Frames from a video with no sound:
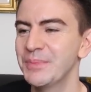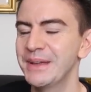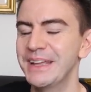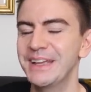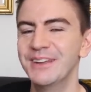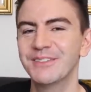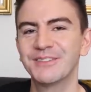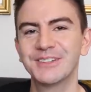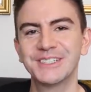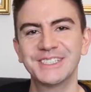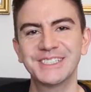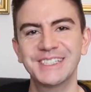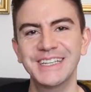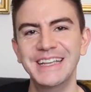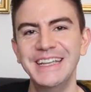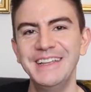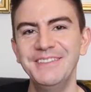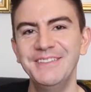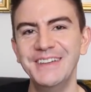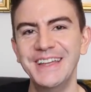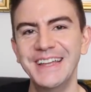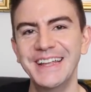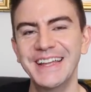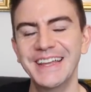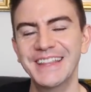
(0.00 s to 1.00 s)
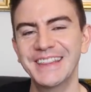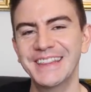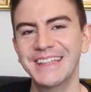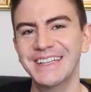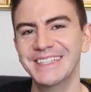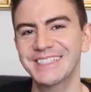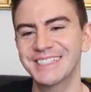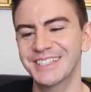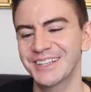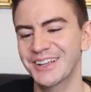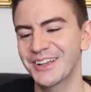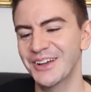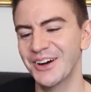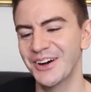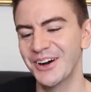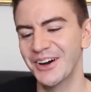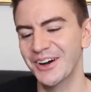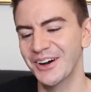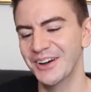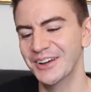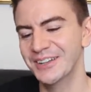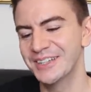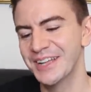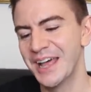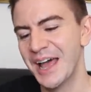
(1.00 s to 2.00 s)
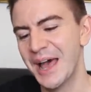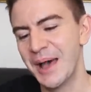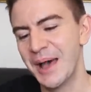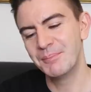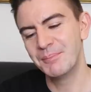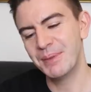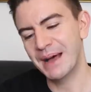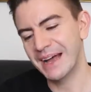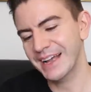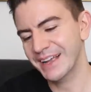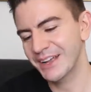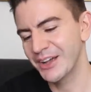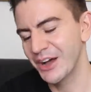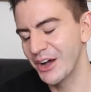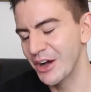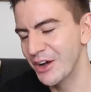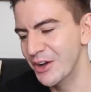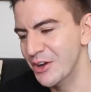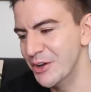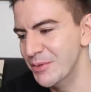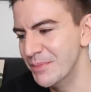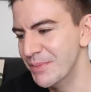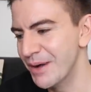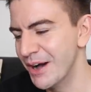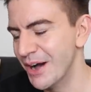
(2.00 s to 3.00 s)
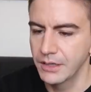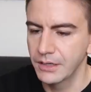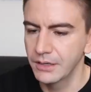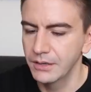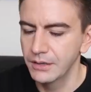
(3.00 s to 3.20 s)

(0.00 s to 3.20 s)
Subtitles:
be receiving this card back home.